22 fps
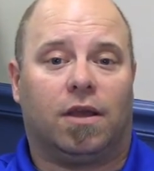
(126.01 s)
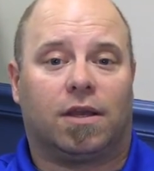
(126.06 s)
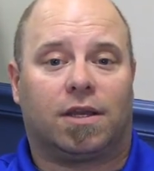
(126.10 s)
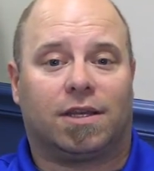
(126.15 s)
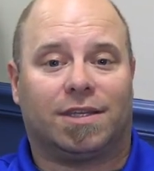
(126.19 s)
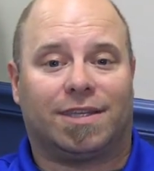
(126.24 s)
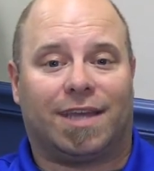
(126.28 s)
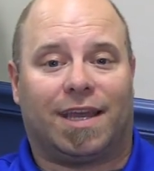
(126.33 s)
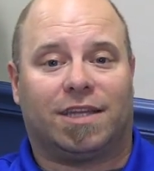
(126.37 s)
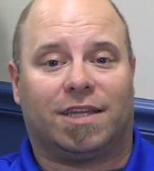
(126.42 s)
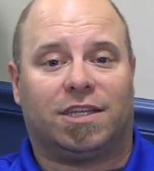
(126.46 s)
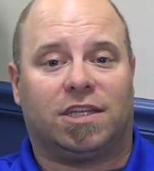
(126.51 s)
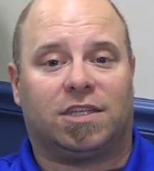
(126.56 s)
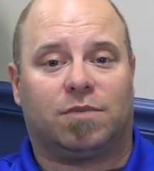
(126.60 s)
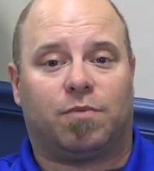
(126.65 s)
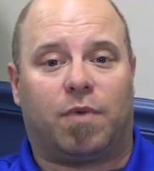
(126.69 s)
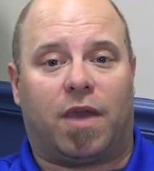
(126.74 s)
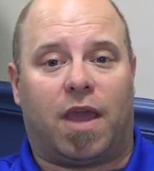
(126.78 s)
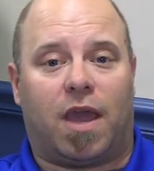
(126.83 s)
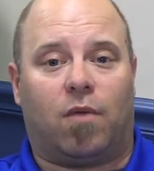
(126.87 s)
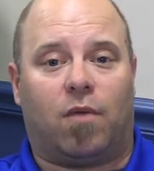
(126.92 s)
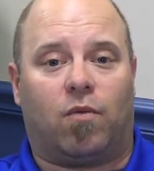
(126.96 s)
Because
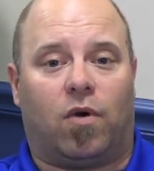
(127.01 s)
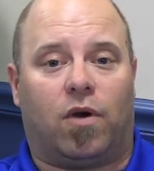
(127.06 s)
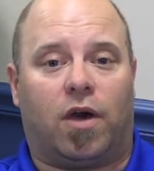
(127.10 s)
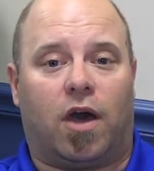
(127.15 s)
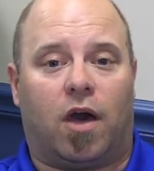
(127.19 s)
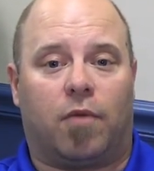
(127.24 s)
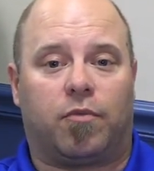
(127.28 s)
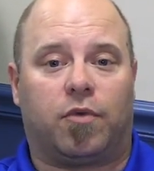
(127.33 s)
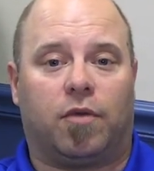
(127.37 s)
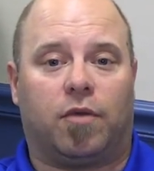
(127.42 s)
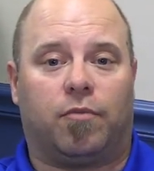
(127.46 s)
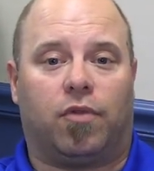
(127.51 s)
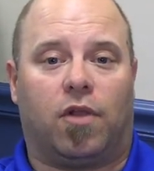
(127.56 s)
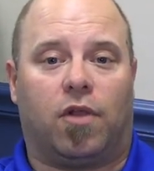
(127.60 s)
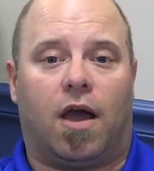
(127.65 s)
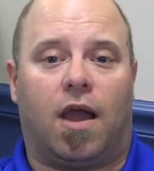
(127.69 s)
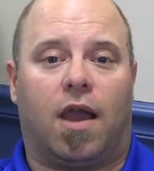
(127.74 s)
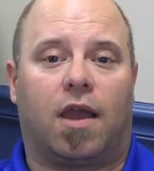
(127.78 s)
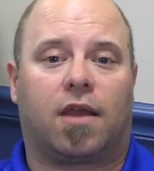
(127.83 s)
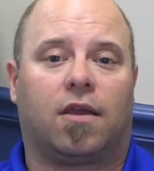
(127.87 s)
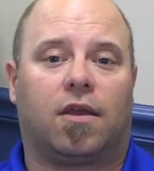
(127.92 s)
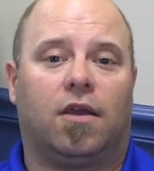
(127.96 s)
anti-spam will help you
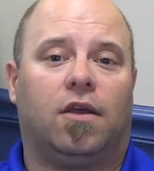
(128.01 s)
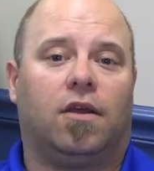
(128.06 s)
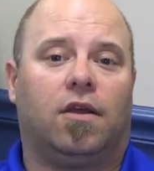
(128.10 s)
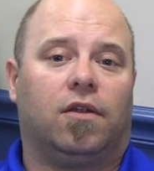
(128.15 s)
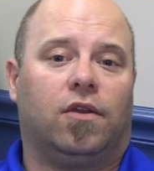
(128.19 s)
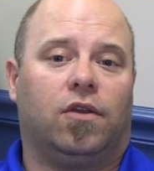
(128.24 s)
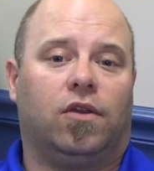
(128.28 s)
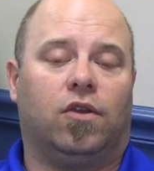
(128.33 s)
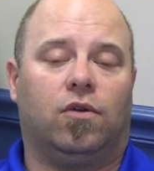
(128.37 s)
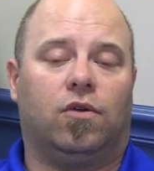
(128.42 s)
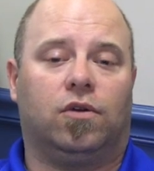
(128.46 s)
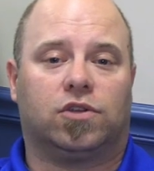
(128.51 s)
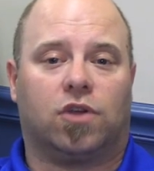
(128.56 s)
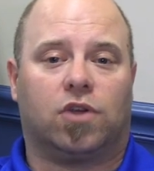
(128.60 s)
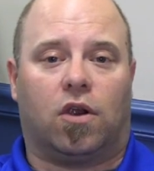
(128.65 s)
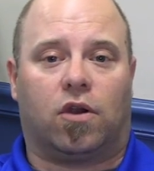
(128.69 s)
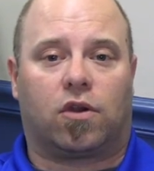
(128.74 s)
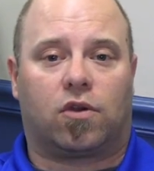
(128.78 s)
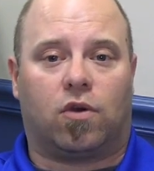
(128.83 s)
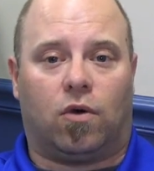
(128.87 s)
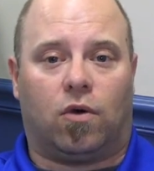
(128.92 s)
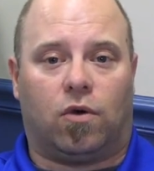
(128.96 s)
block news
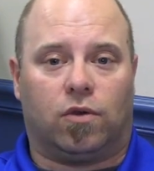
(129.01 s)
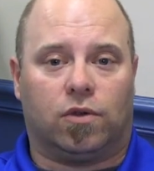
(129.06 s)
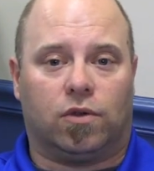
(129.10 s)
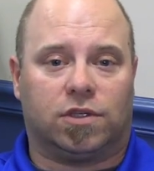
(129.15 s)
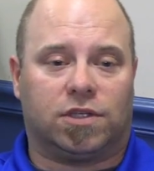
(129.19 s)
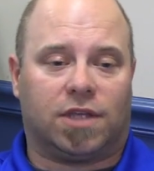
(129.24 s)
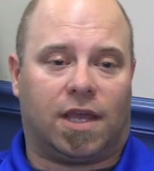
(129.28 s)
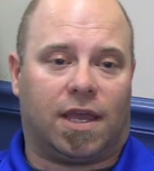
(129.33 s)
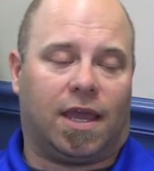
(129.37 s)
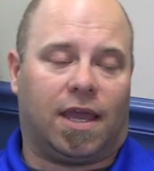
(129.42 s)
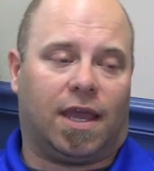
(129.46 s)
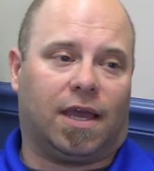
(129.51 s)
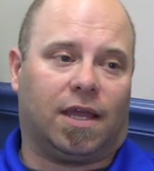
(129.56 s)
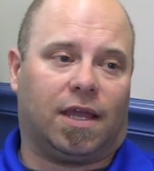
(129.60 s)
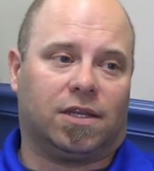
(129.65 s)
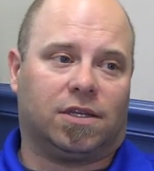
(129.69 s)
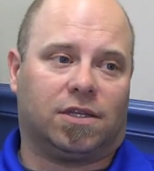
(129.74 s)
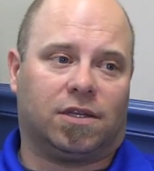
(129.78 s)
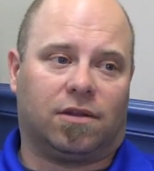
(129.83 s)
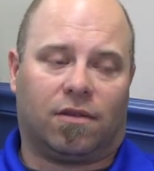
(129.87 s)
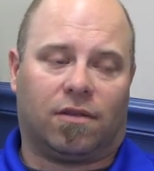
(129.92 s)
articles and